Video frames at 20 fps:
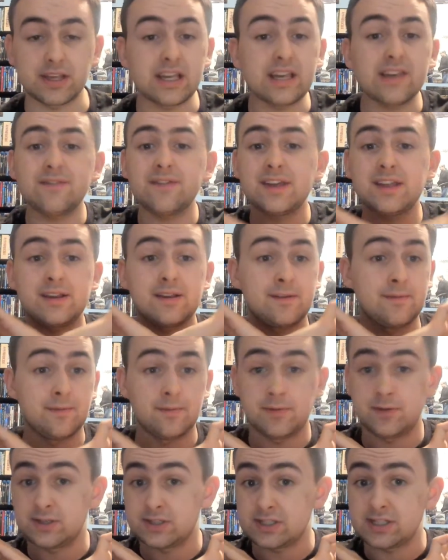even
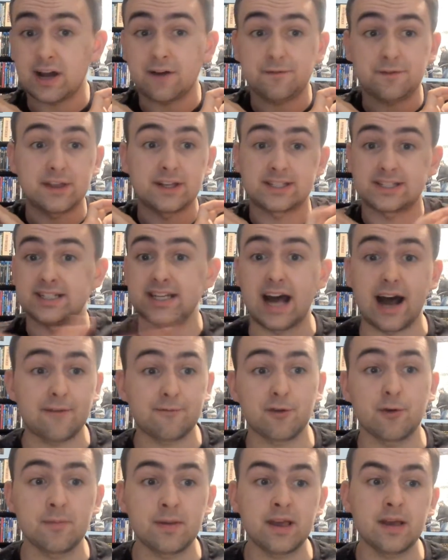stuff that's not
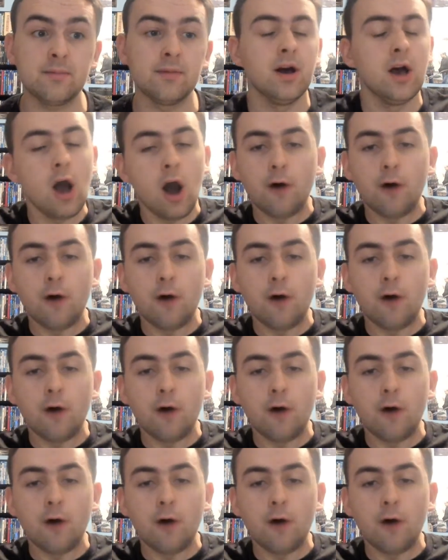from him,